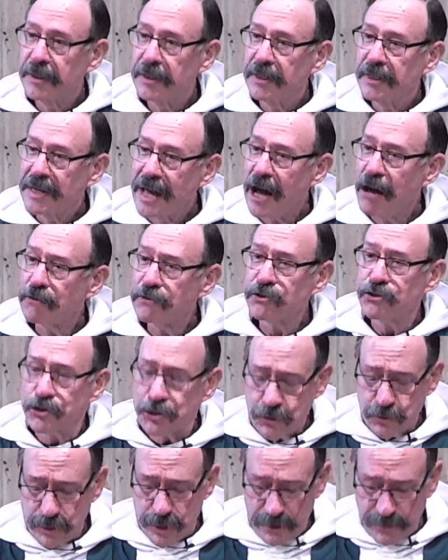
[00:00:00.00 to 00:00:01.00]
Cows
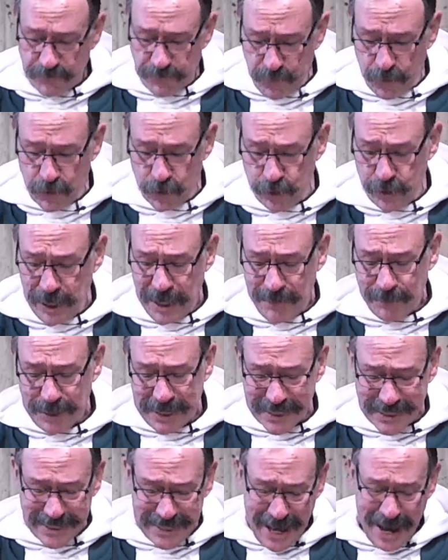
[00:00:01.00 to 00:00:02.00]
chew their food, but
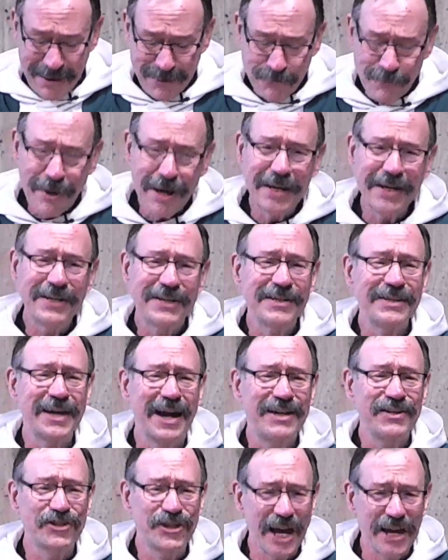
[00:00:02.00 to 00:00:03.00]
it's not ready to
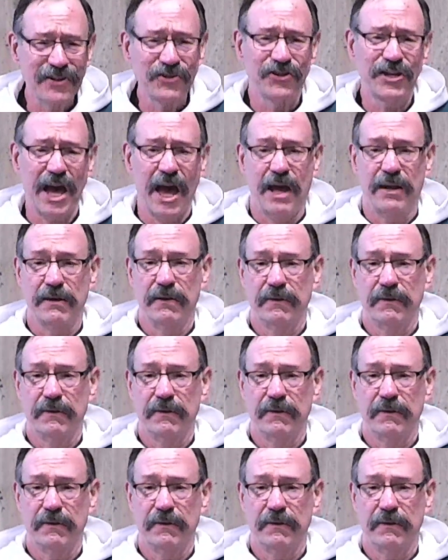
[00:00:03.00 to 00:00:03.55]
digest yet.